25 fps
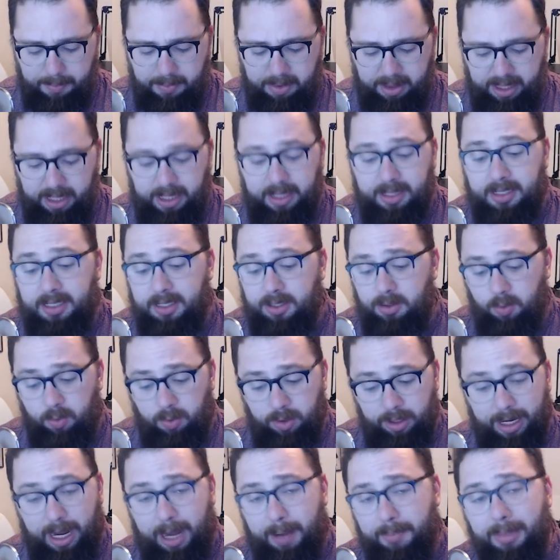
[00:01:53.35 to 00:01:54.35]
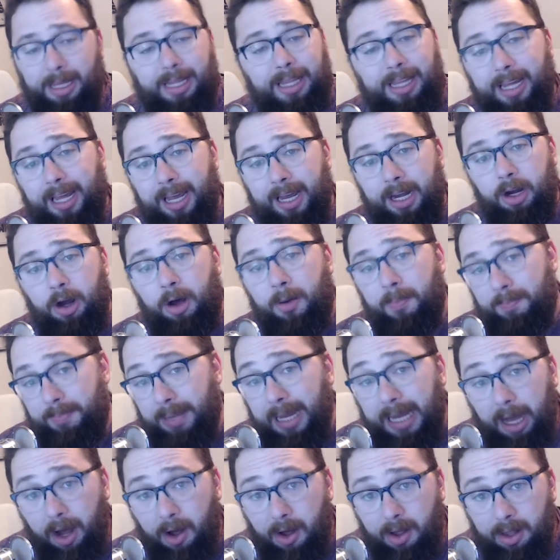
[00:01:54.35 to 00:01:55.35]
This will not be the end all
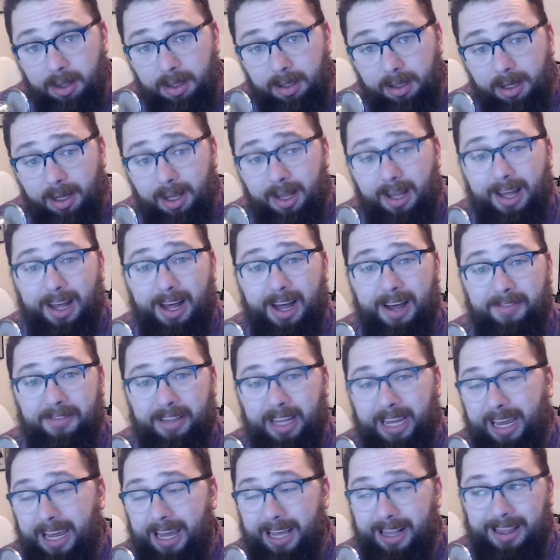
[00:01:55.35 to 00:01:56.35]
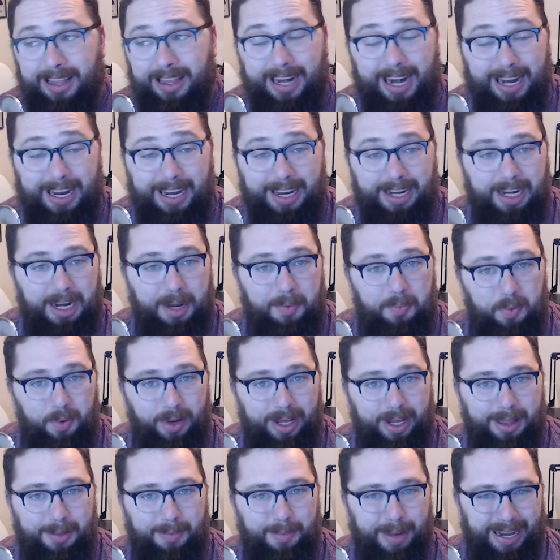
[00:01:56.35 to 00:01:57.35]
be all of the kit that I end up
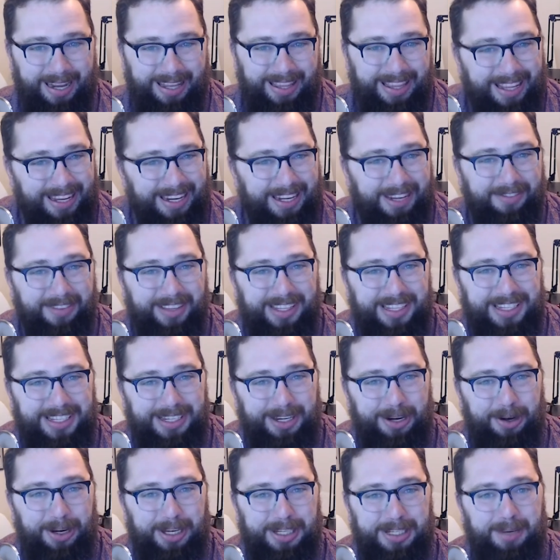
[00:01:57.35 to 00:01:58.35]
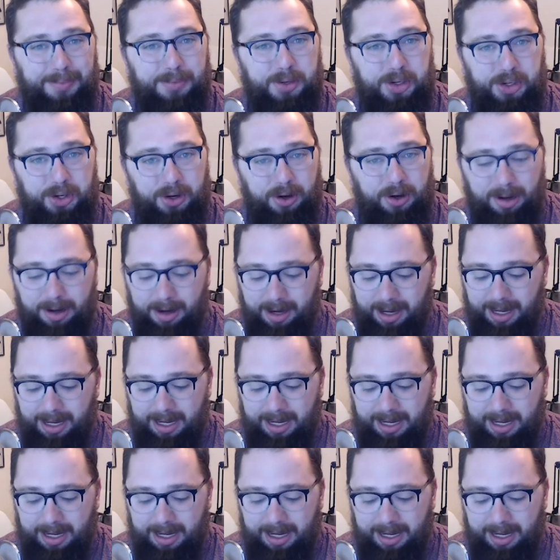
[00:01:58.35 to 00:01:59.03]
with by the end of the series, I'm sure,